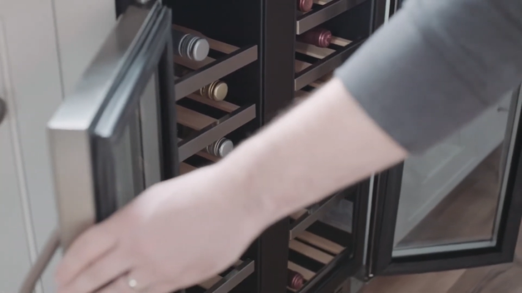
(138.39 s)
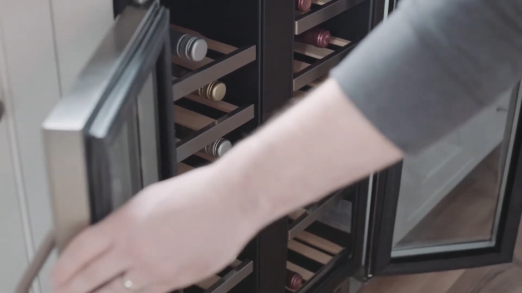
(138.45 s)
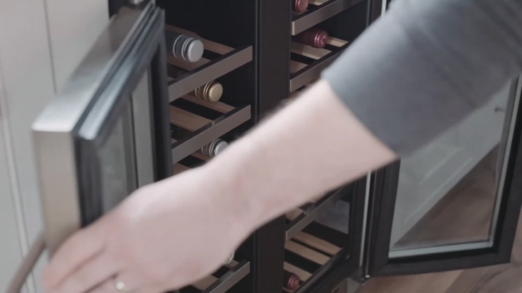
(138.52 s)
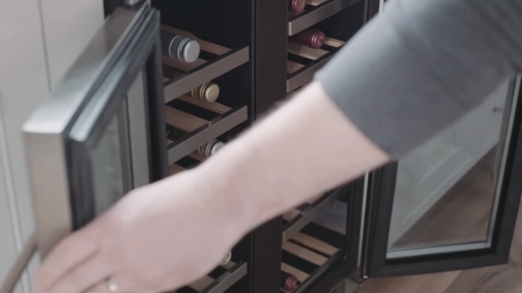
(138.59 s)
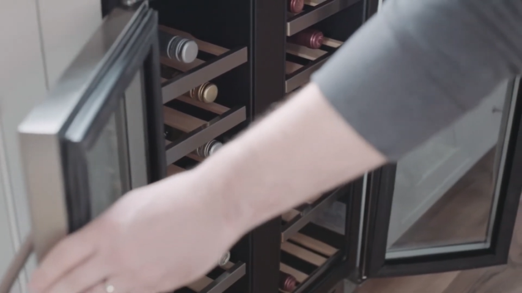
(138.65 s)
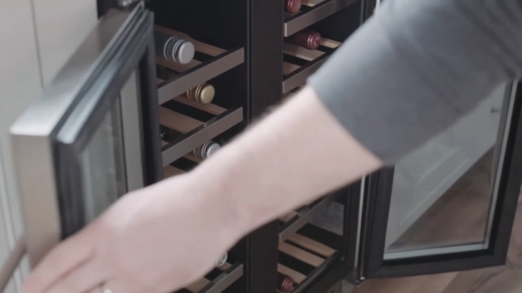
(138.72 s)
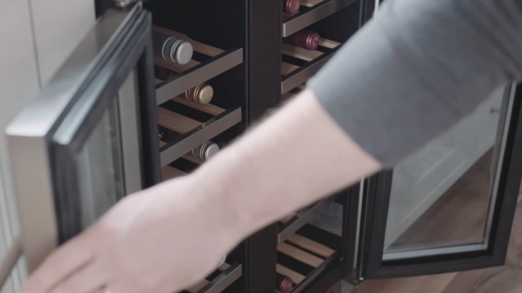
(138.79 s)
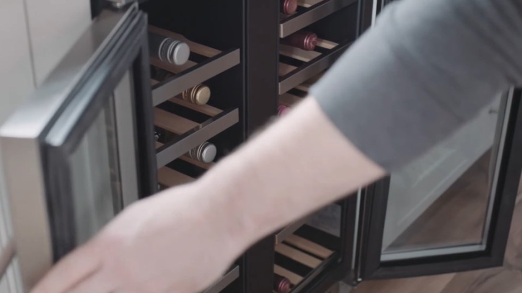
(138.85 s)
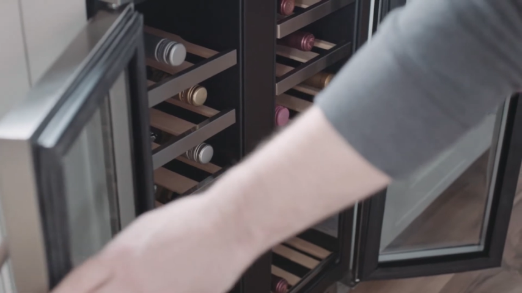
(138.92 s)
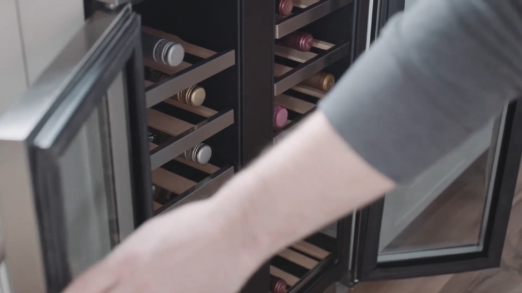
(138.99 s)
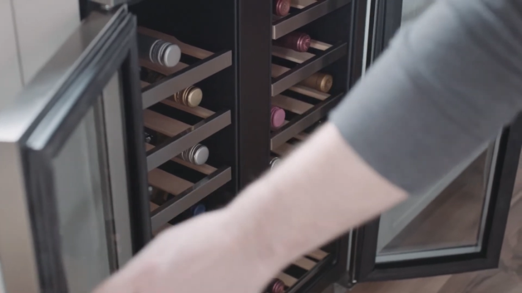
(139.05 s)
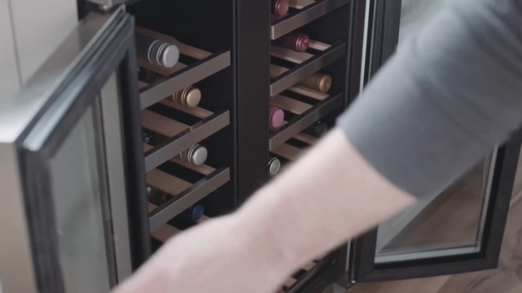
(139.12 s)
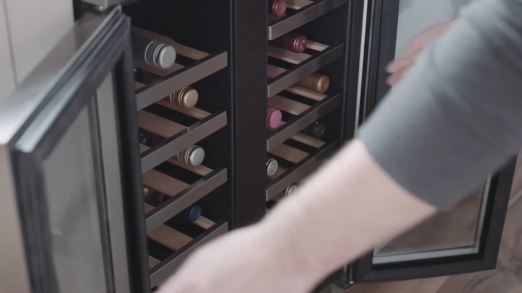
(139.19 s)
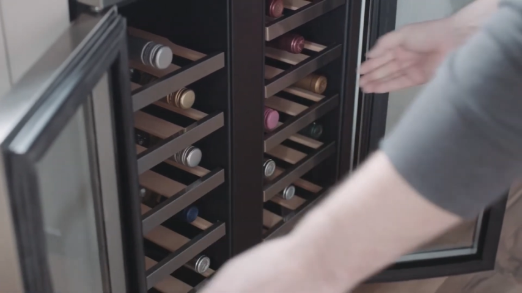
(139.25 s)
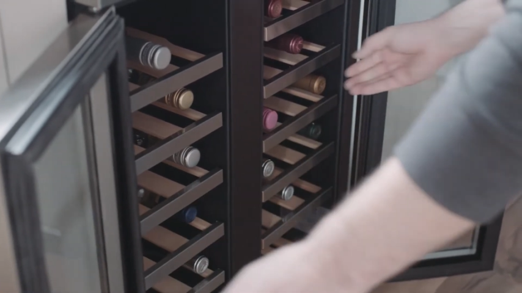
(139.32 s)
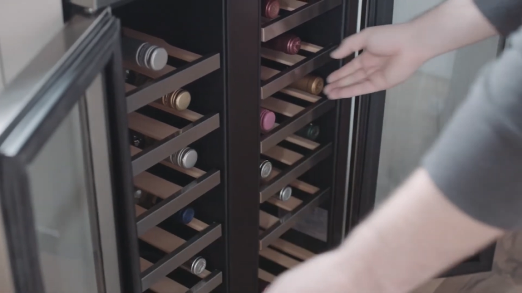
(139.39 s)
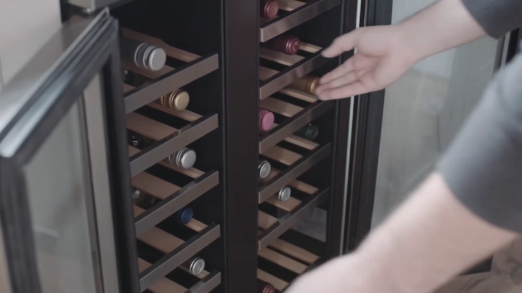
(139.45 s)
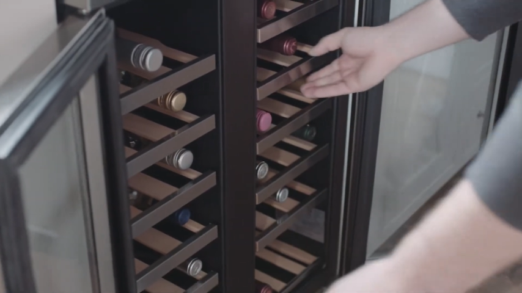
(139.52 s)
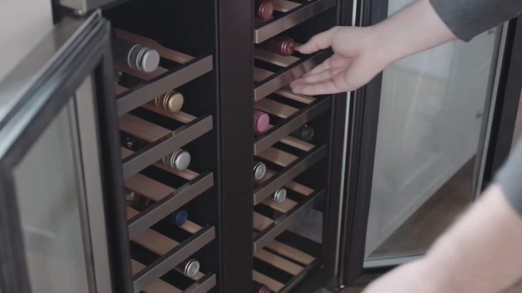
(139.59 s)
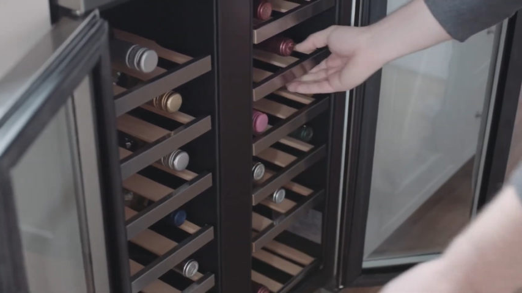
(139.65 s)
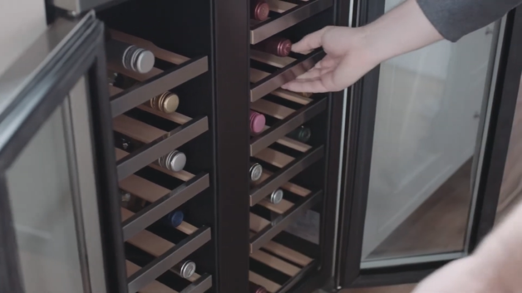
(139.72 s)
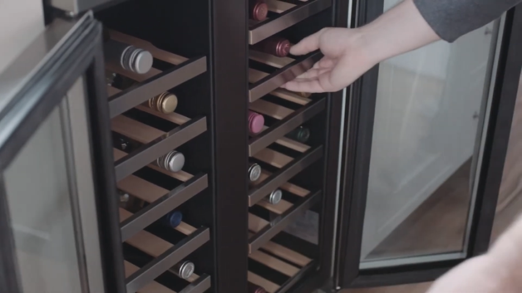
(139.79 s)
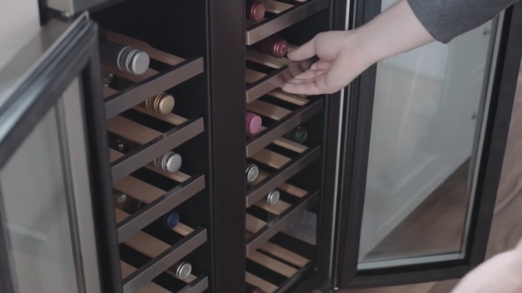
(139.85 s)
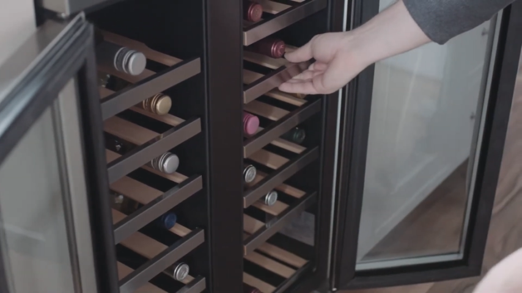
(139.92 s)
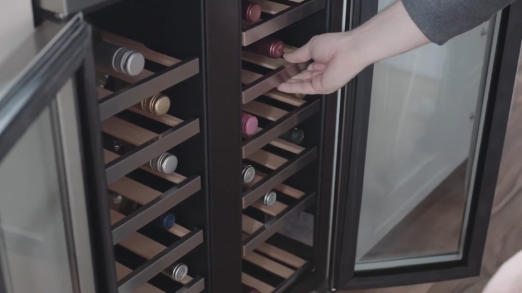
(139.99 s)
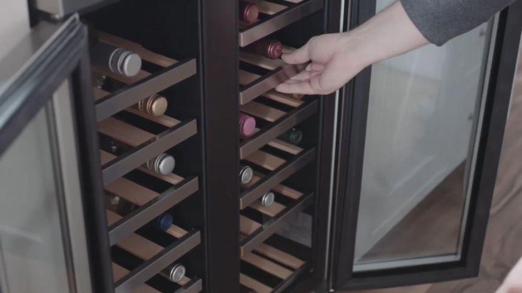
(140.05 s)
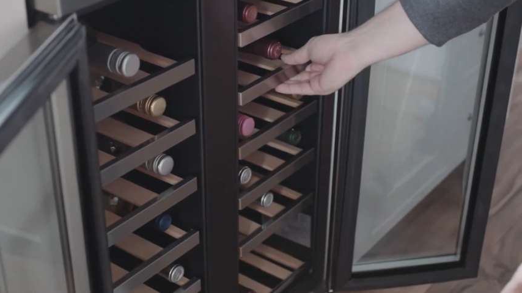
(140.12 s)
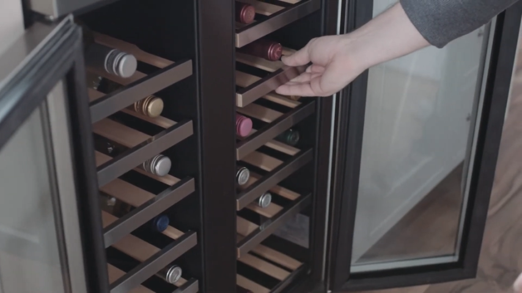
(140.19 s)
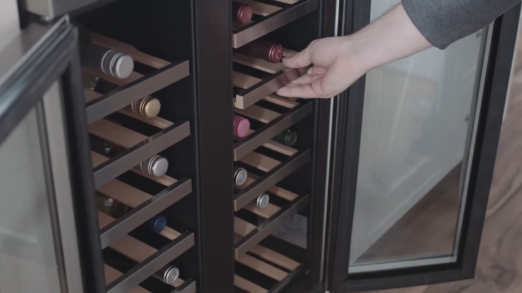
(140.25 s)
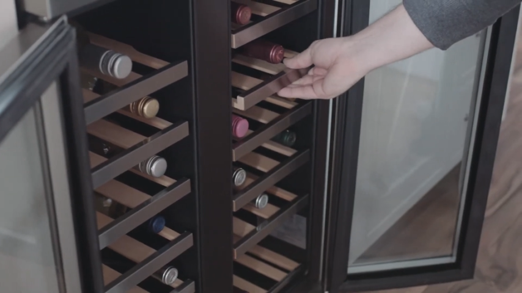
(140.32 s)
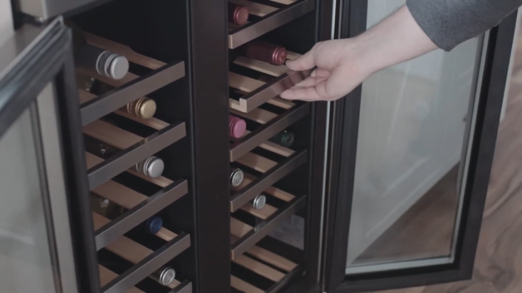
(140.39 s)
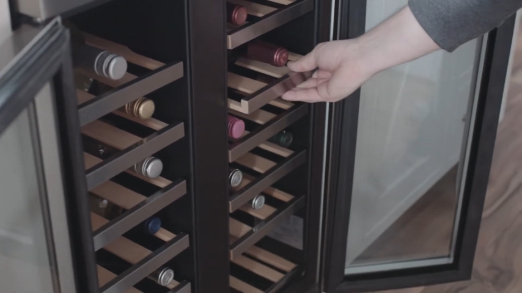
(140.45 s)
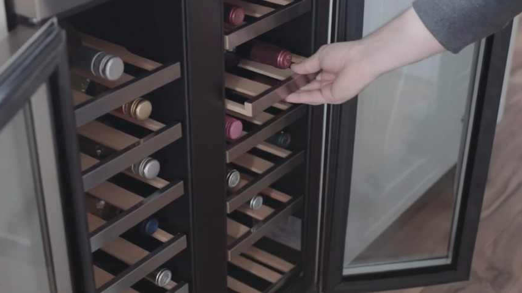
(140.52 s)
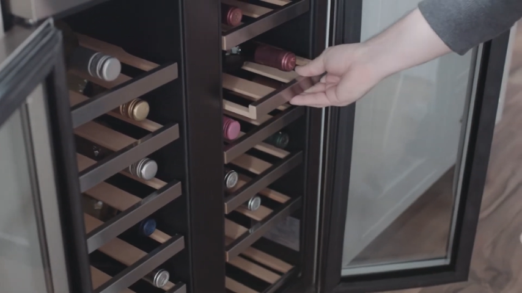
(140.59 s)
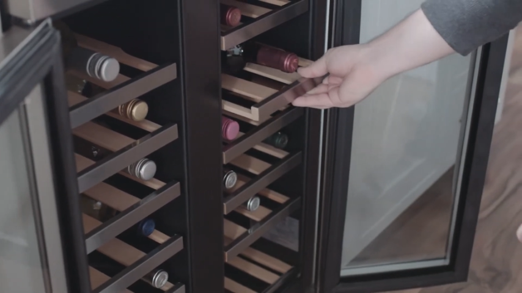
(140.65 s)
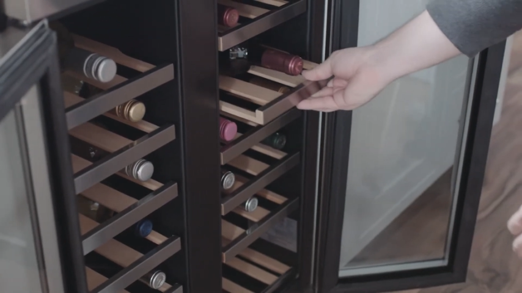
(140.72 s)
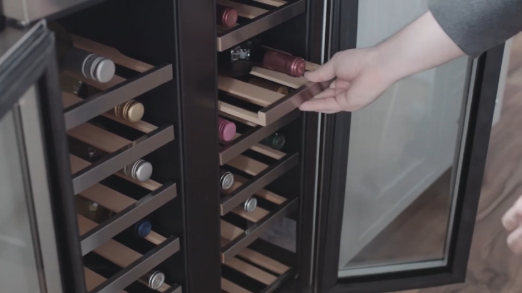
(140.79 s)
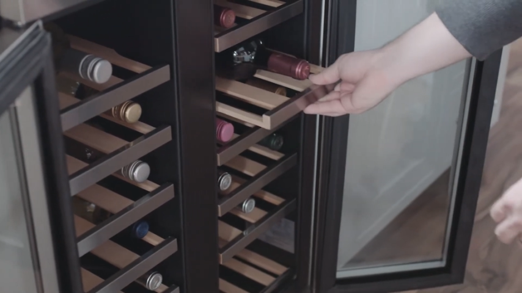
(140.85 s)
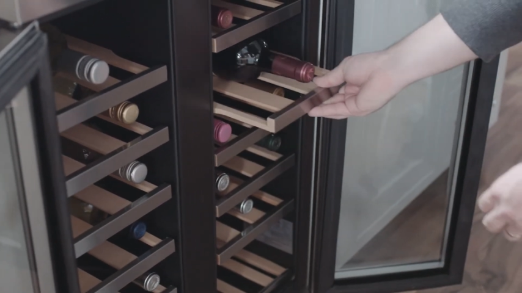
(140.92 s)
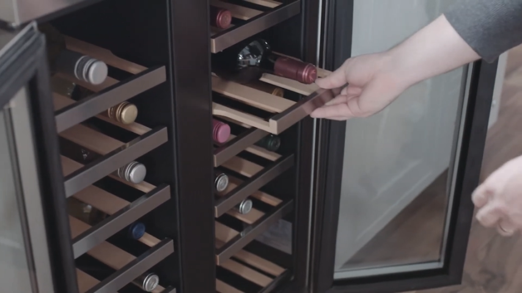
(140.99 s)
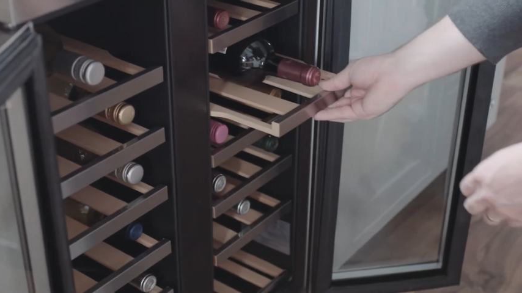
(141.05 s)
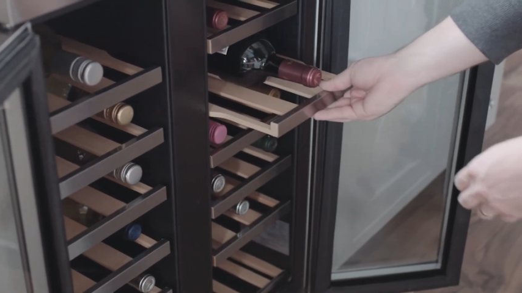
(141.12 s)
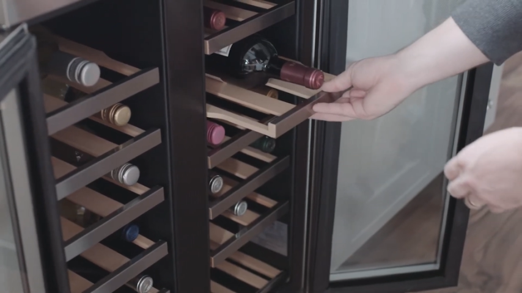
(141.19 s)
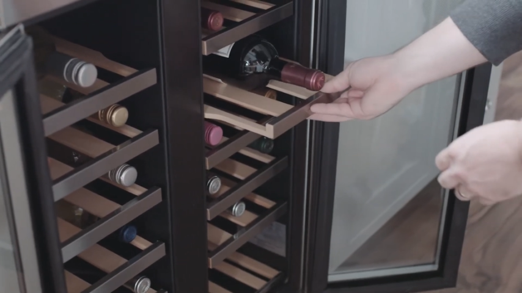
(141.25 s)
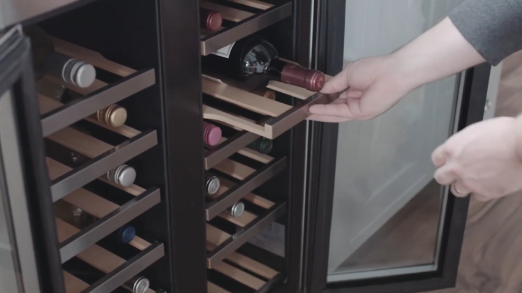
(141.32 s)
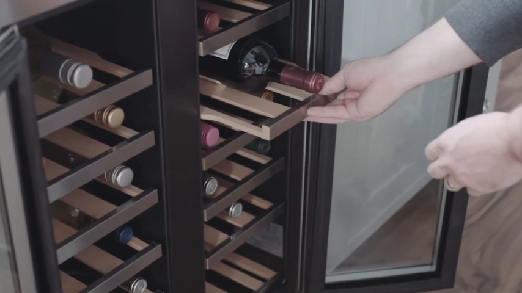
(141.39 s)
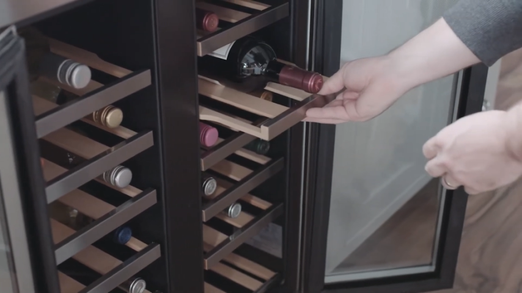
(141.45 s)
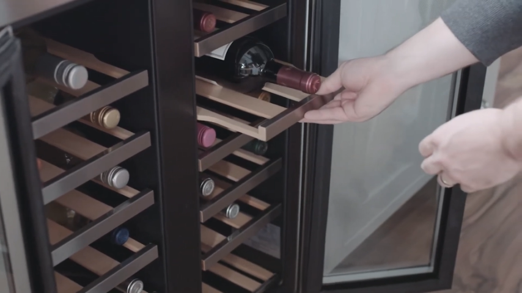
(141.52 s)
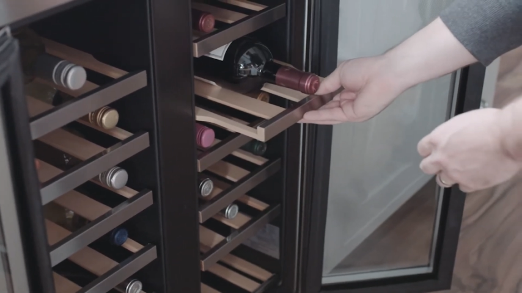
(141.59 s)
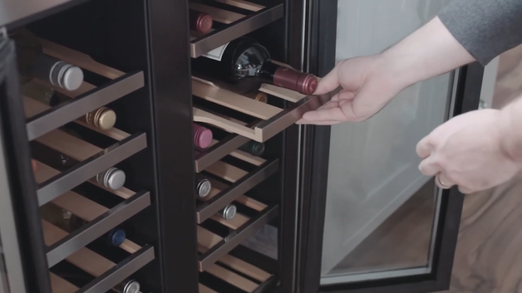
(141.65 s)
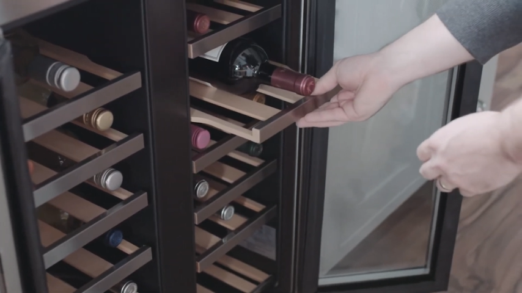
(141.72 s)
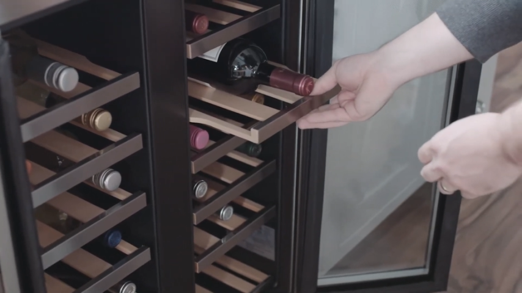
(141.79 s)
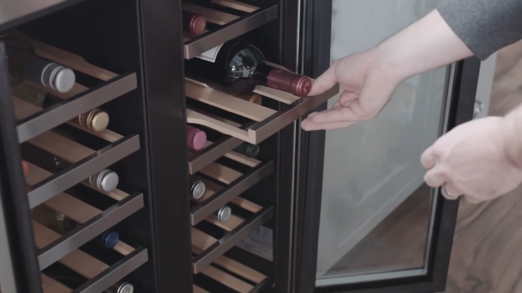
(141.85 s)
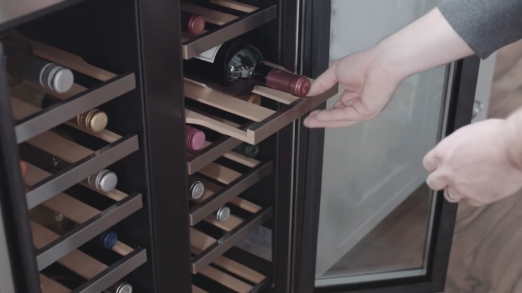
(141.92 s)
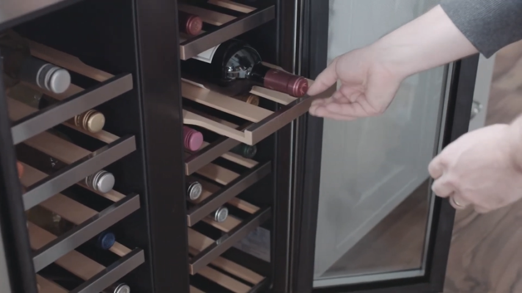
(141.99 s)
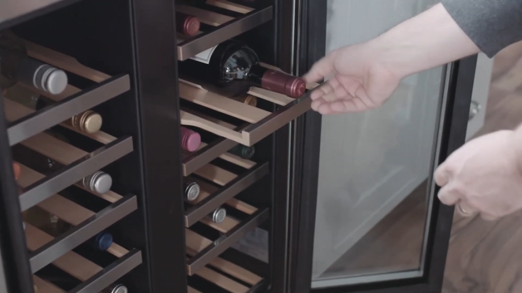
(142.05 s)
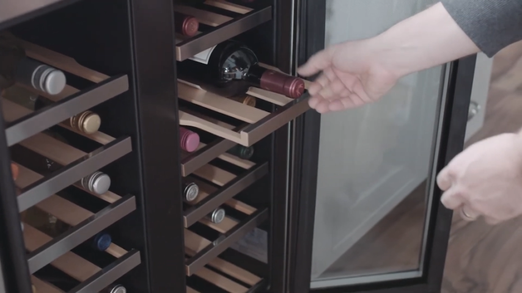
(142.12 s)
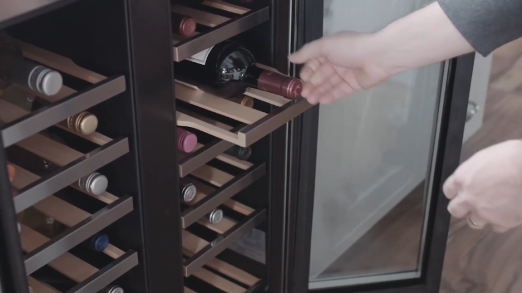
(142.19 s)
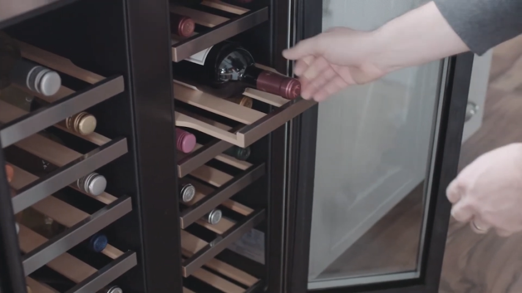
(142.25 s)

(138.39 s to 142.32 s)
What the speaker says: Nobody's mouth can be seen.